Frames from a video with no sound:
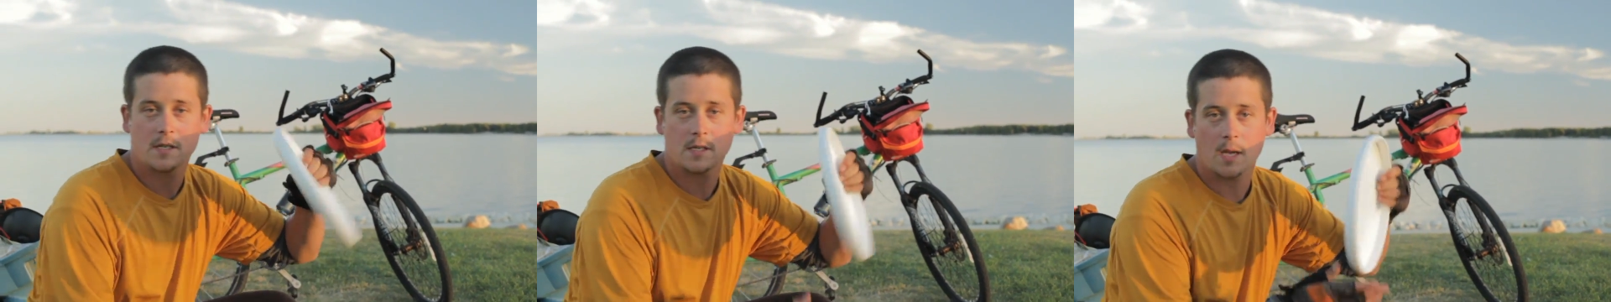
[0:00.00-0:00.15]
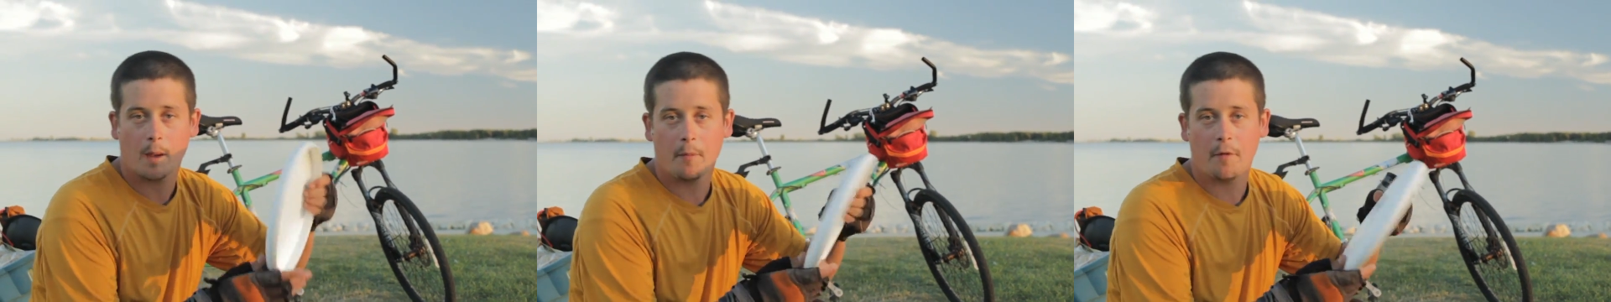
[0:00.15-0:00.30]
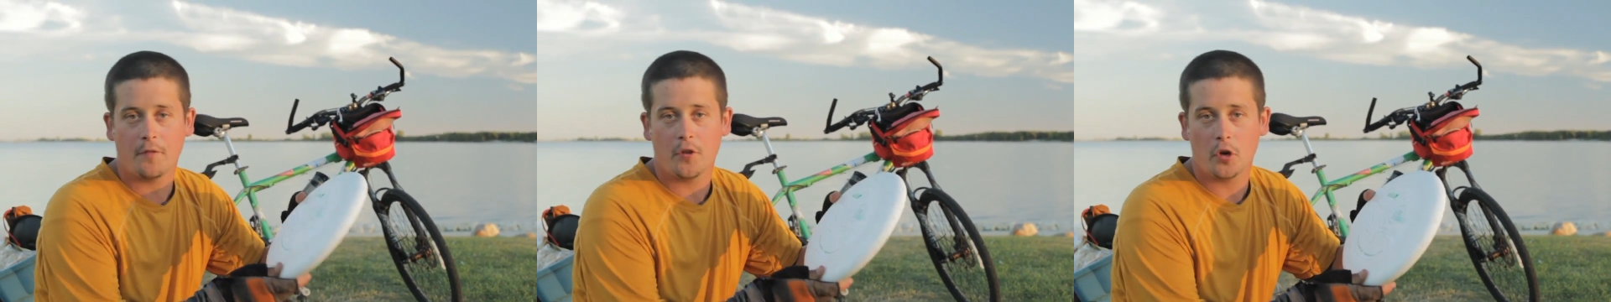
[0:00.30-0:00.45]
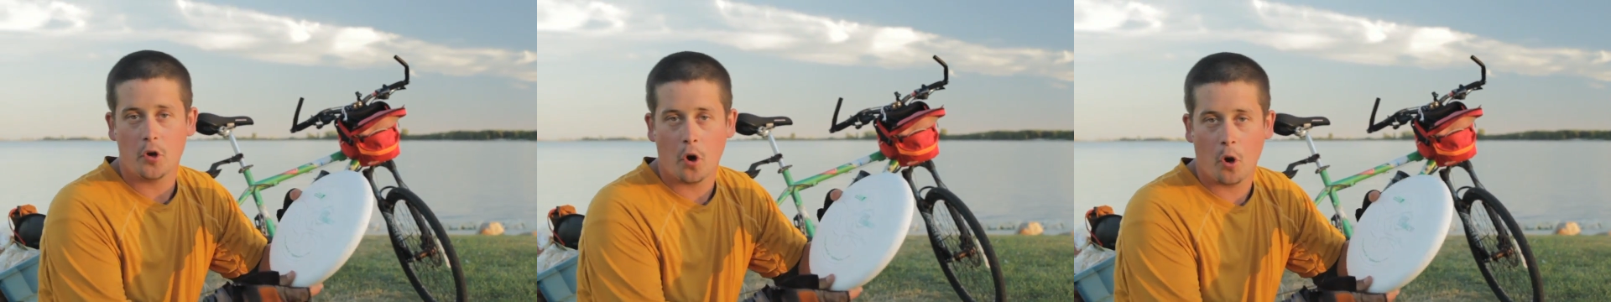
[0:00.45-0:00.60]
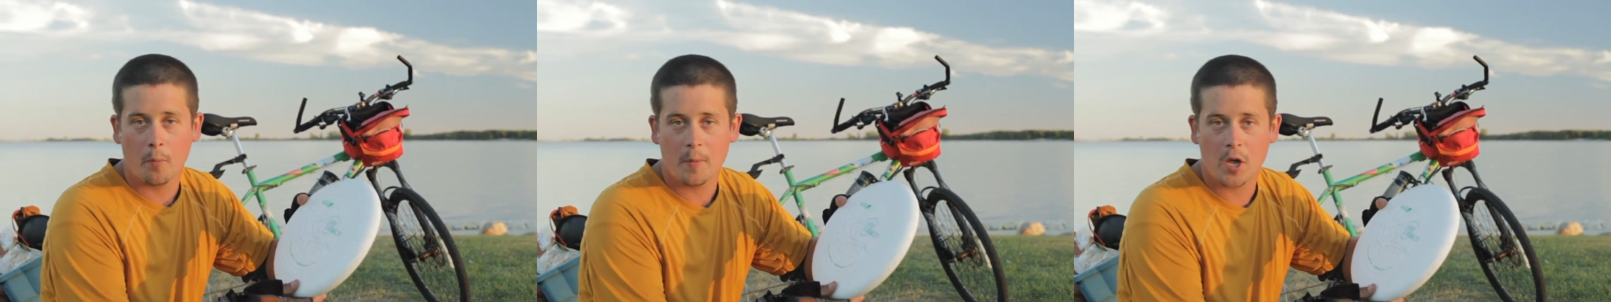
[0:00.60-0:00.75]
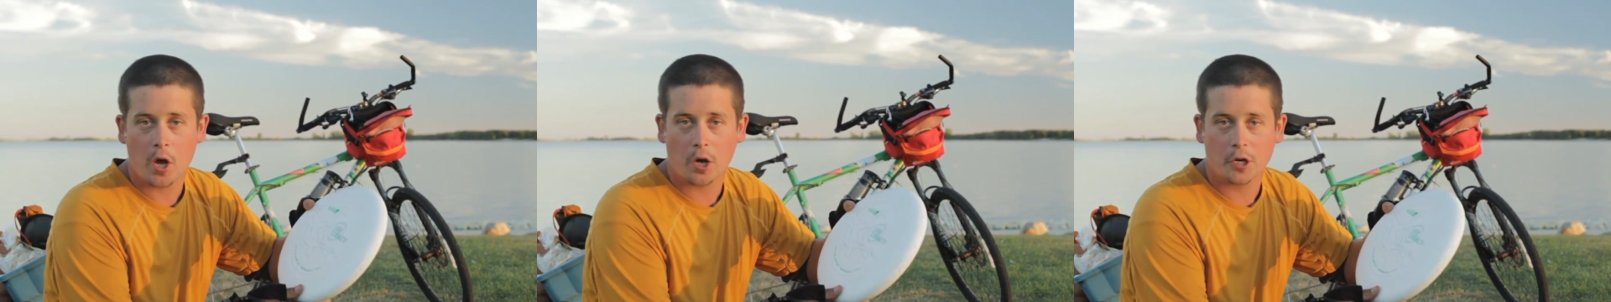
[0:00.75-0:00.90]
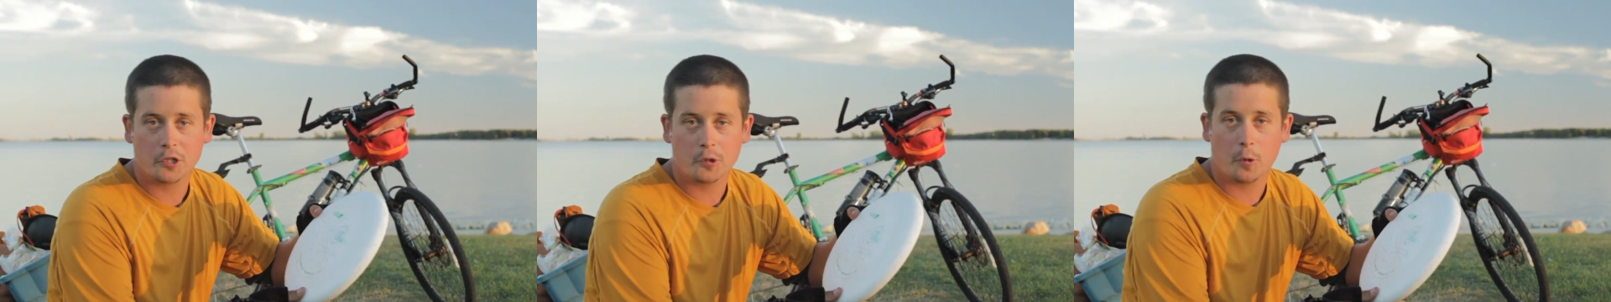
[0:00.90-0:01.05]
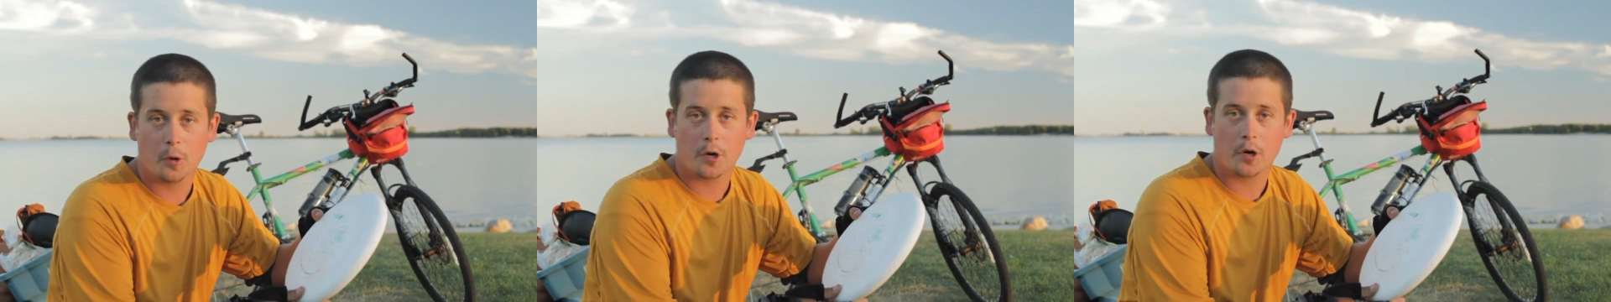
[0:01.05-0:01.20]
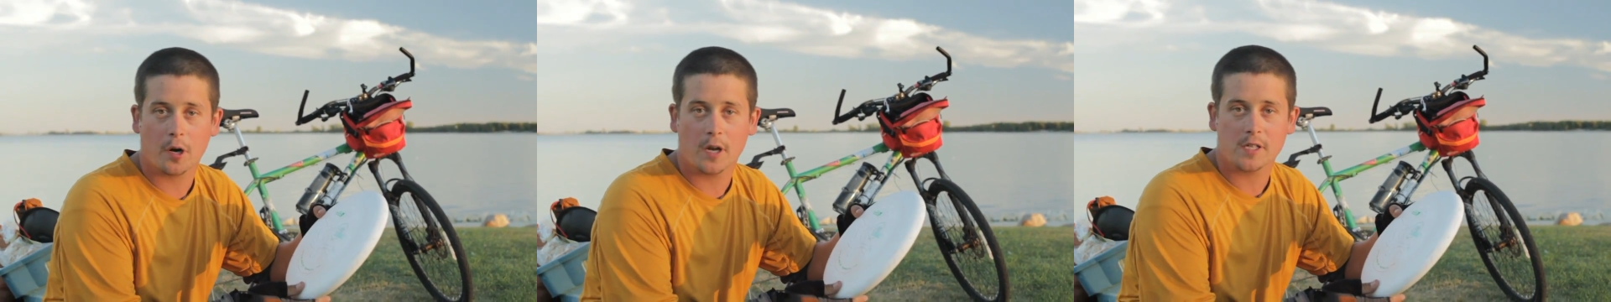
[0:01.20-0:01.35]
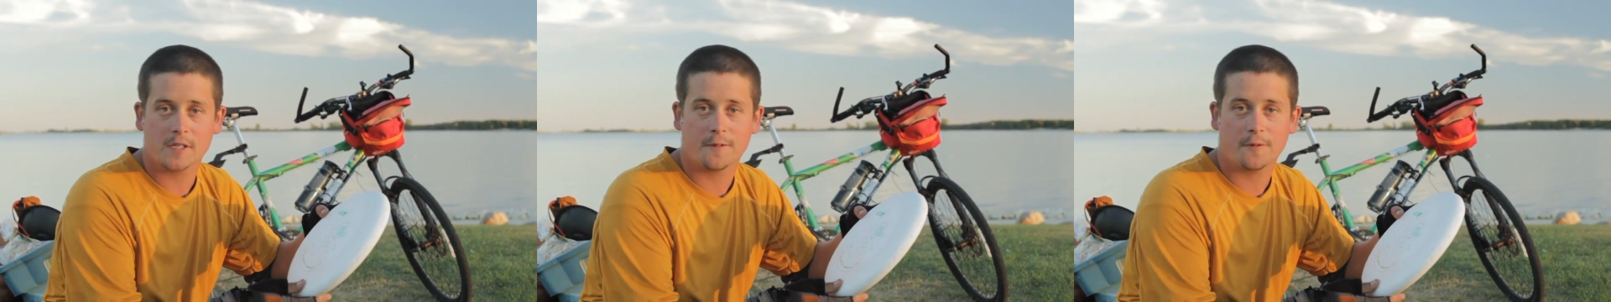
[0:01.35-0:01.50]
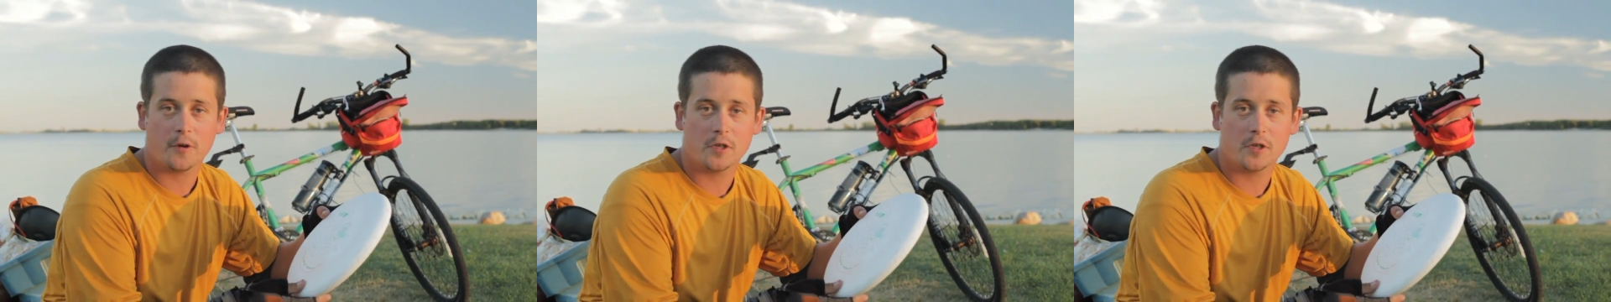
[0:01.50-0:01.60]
Some of you know me on Twitter as